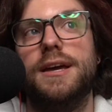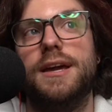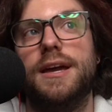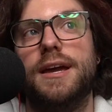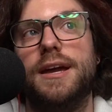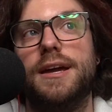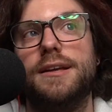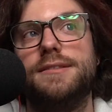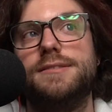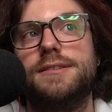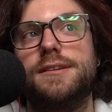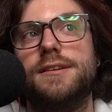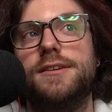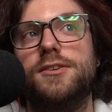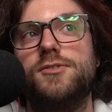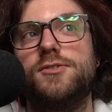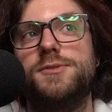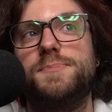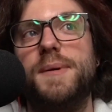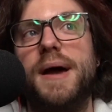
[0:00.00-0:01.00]
It's
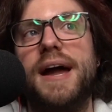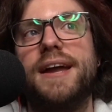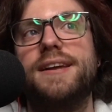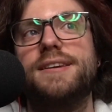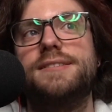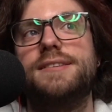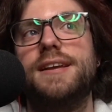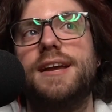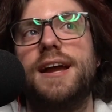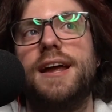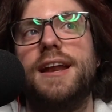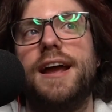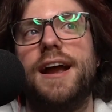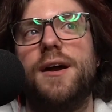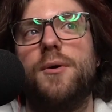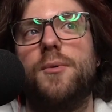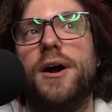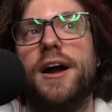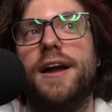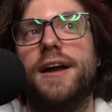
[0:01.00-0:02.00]
Uzbekistan
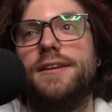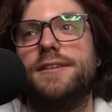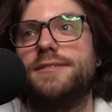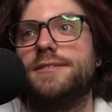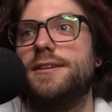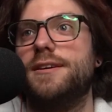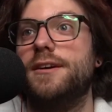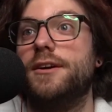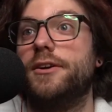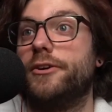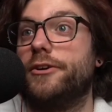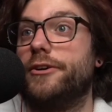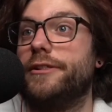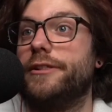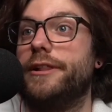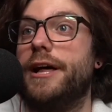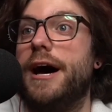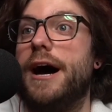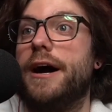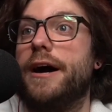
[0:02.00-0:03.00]
Airways. Good
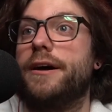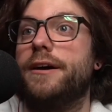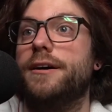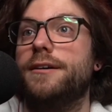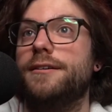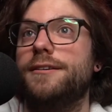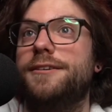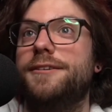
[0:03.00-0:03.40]
luck.